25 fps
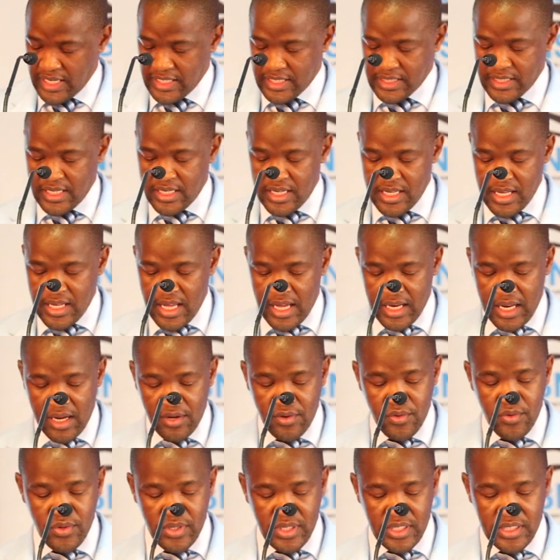
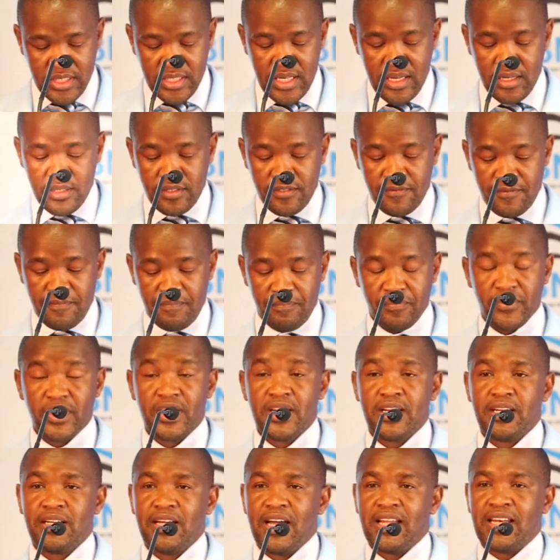Lesedinyana Udiseng,
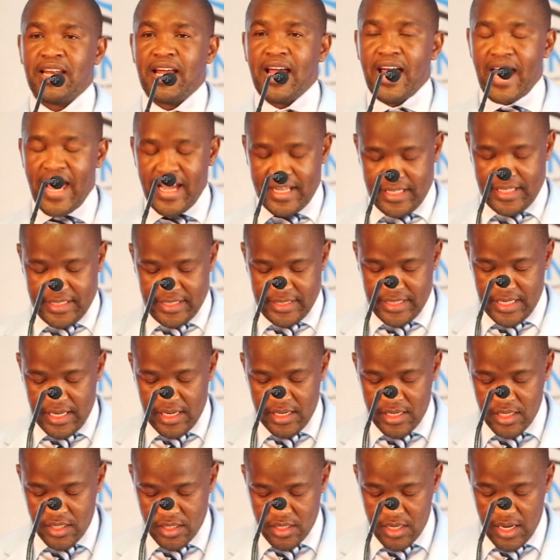an
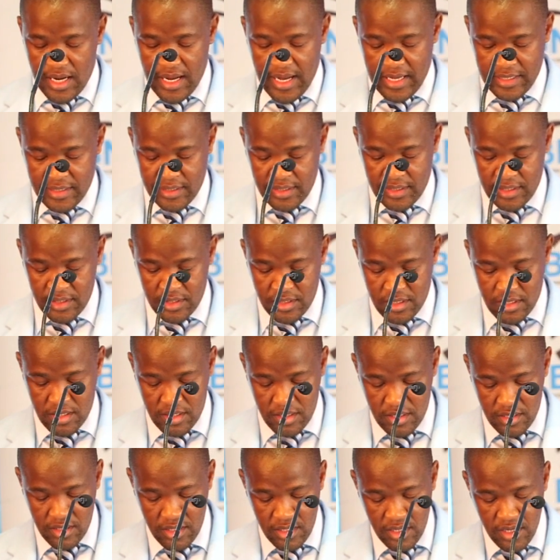ex-elite
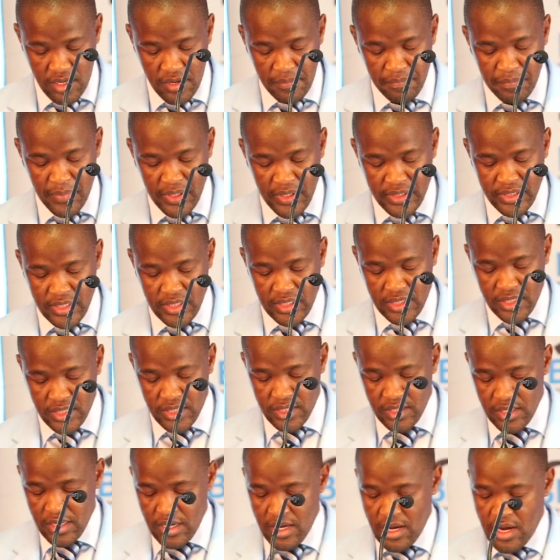athlete,
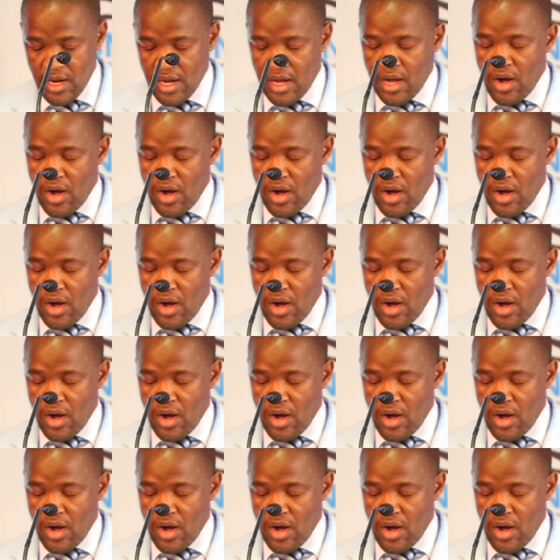Mrs.